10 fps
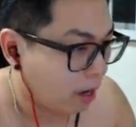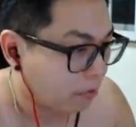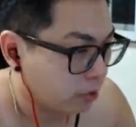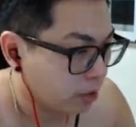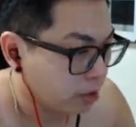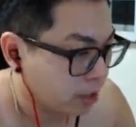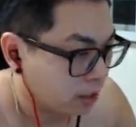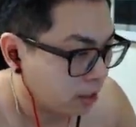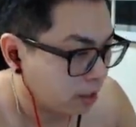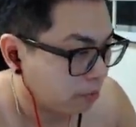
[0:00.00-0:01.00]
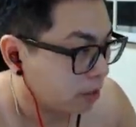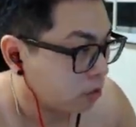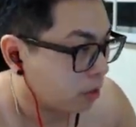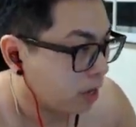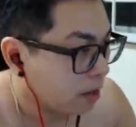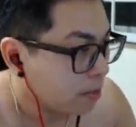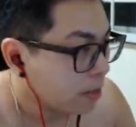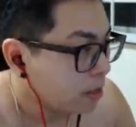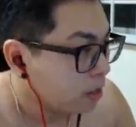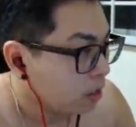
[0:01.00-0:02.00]
already taken a hit, but that's okay.
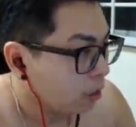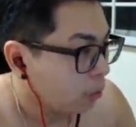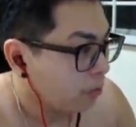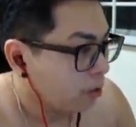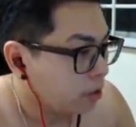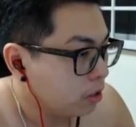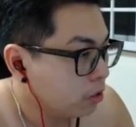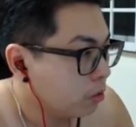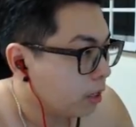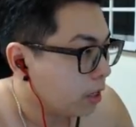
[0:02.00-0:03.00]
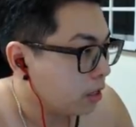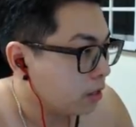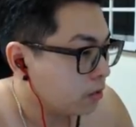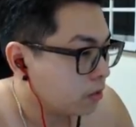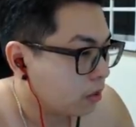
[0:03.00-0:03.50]
What I'm going to do is,